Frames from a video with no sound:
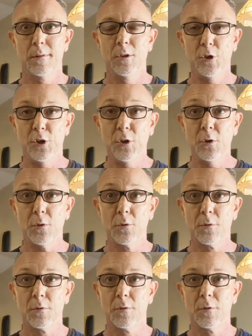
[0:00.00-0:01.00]
You do.
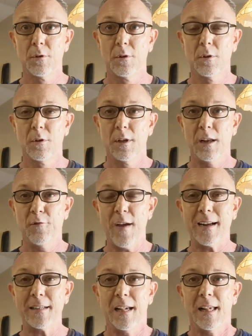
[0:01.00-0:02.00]
In
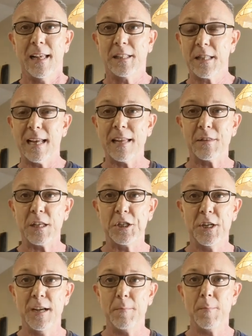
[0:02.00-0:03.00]
fact, it's like at the
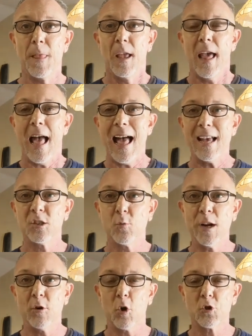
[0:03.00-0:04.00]
gym. As
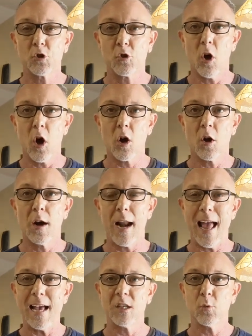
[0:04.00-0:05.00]
we grow stronger and
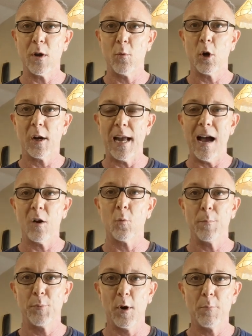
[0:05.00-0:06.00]
as we work out and
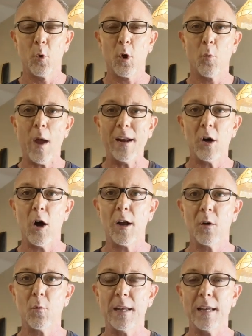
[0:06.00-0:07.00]
we put more weight
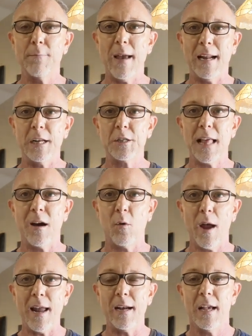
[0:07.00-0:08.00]
on and we can manage that
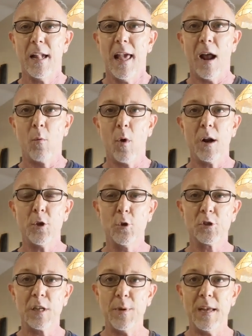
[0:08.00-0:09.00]
weight, and what
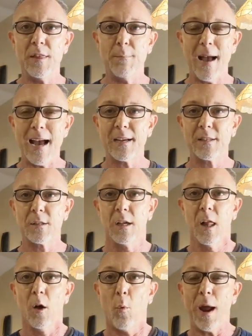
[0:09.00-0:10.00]
used to be the max
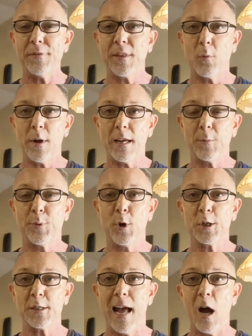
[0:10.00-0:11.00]
weight that we could
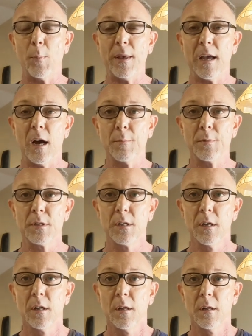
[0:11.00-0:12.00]
push now becomes
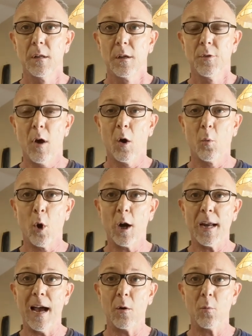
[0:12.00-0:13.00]
our
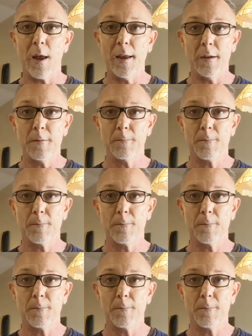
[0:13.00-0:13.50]
workout weight.